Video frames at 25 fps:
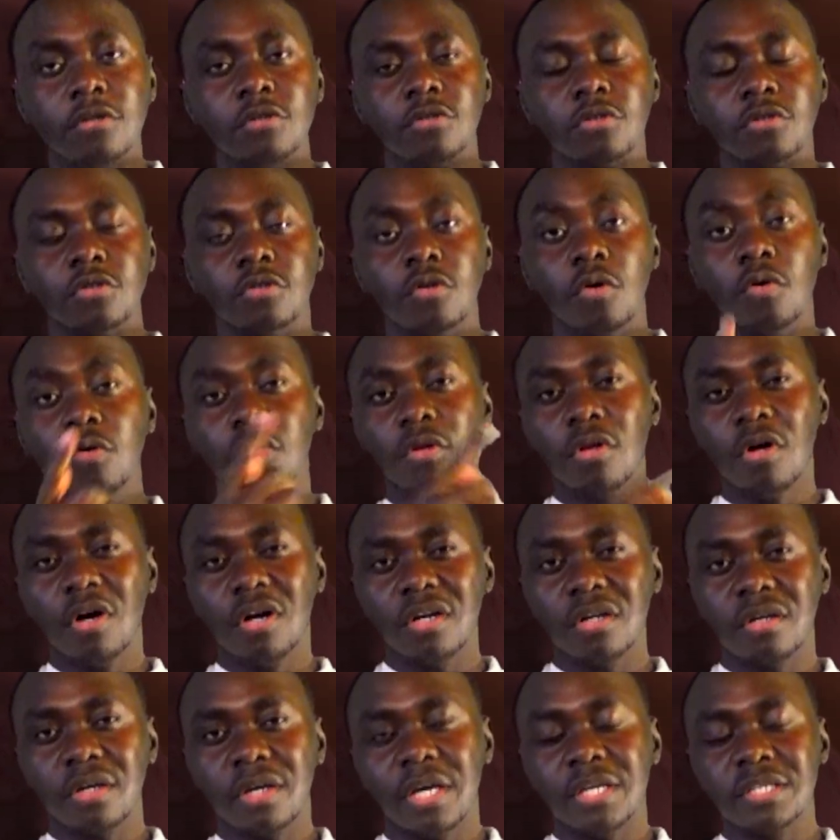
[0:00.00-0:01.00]
so
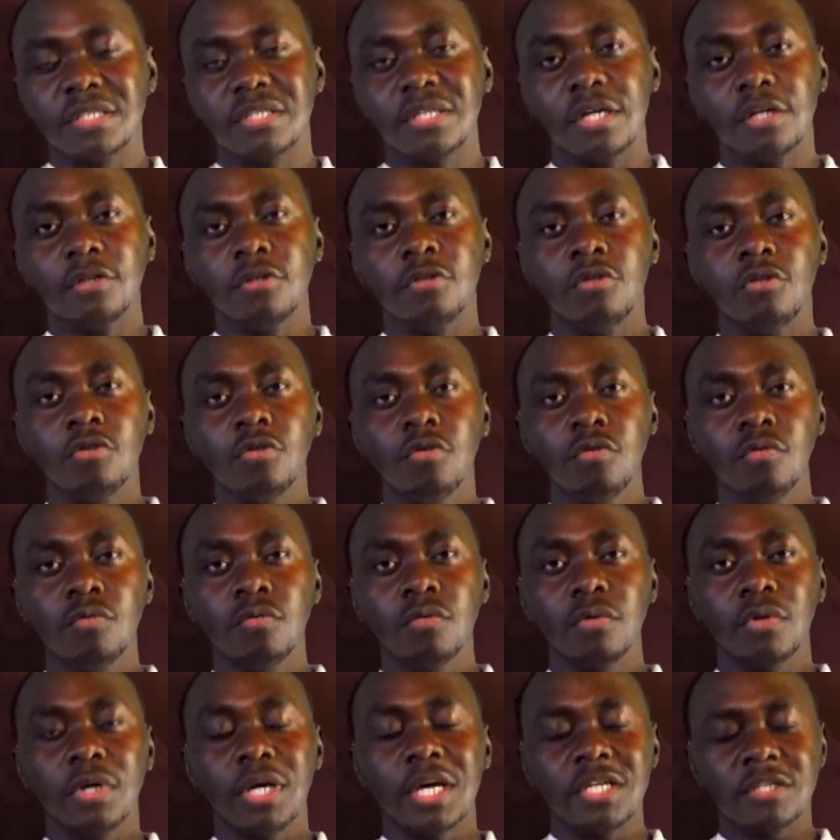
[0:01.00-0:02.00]
long as that
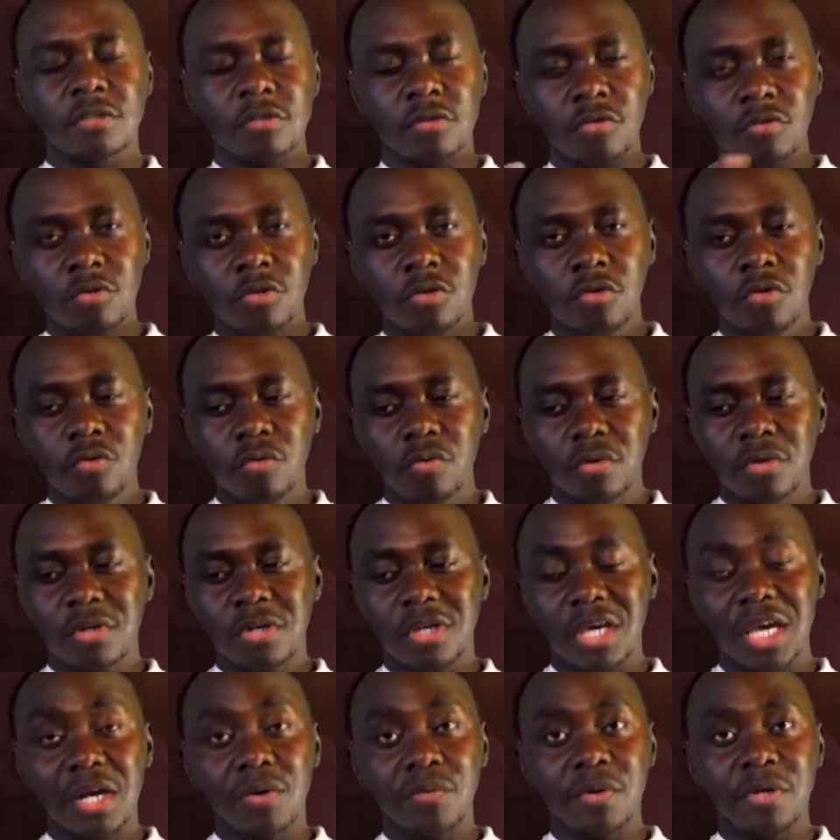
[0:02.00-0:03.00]
you, as you
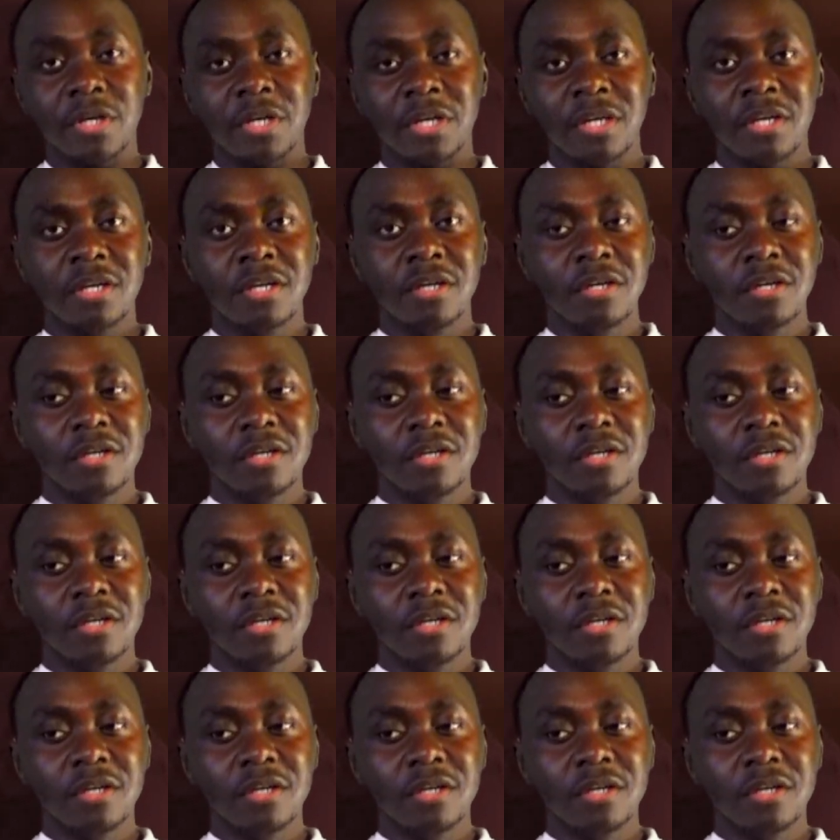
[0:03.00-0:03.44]
carry